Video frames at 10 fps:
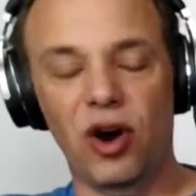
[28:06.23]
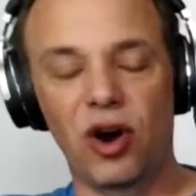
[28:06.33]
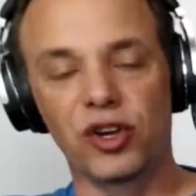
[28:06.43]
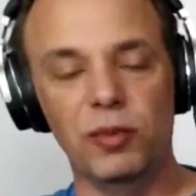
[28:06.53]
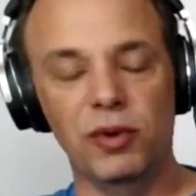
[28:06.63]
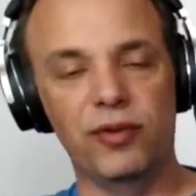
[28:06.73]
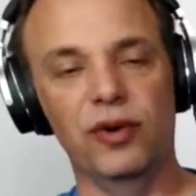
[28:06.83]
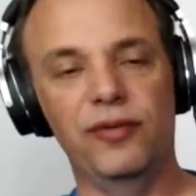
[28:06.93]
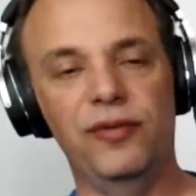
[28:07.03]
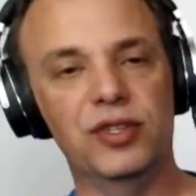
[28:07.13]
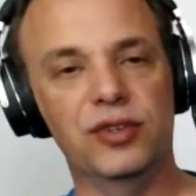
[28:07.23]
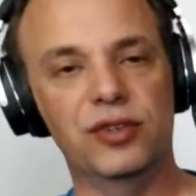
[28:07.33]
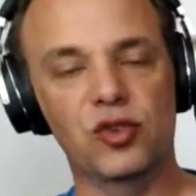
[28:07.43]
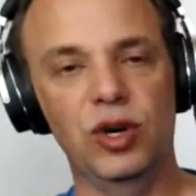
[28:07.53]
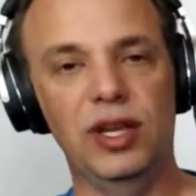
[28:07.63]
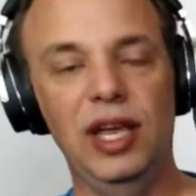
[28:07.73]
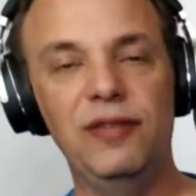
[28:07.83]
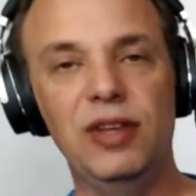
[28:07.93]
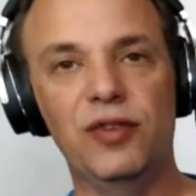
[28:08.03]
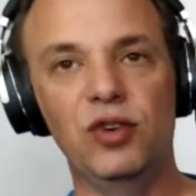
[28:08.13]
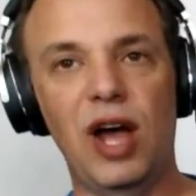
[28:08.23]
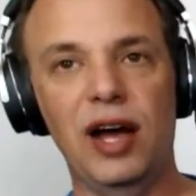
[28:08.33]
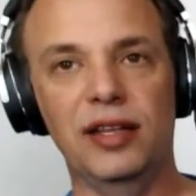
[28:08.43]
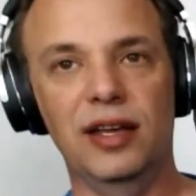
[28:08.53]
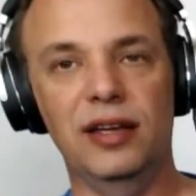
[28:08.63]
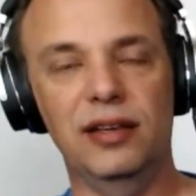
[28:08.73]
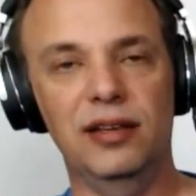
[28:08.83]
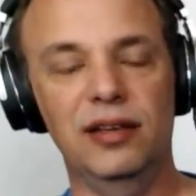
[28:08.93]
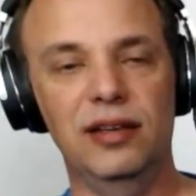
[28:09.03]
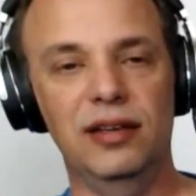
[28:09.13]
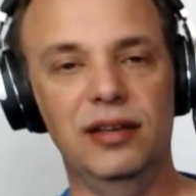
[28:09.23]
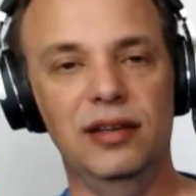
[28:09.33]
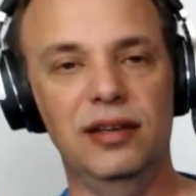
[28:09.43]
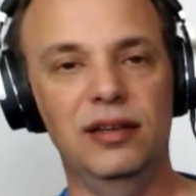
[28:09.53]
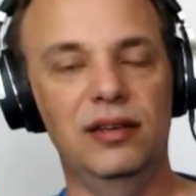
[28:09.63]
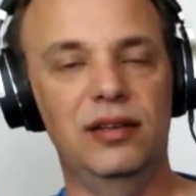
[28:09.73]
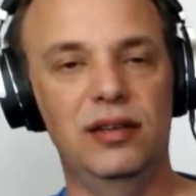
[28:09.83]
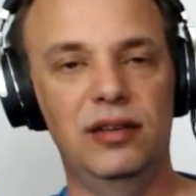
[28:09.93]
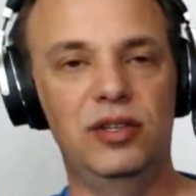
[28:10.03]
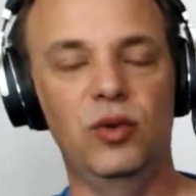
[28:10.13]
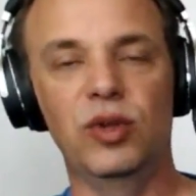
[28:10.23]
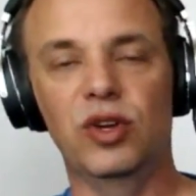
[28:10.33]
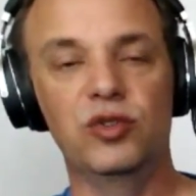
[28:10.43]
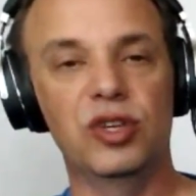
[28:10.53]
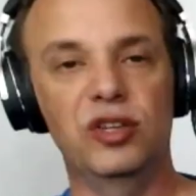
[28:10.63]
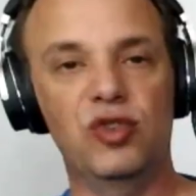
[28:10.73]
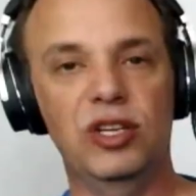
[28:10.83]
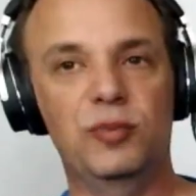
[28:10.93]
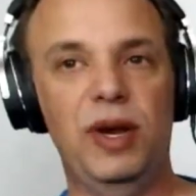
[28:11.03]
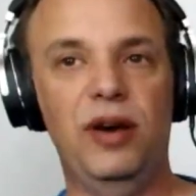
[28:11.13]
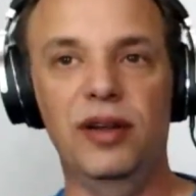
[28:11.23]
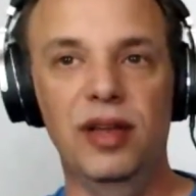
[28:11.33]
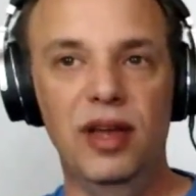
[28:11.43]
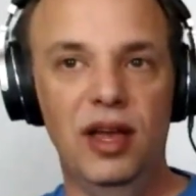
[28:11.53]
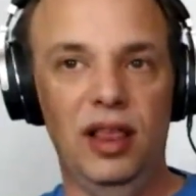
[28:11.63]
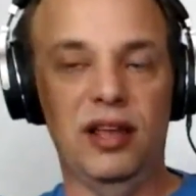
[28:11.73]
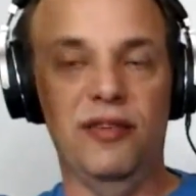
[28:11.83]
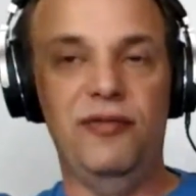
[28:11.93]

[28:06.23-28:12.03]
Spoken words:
argument for a fixed screen, even if you're not going to do it acoustically transparent, like a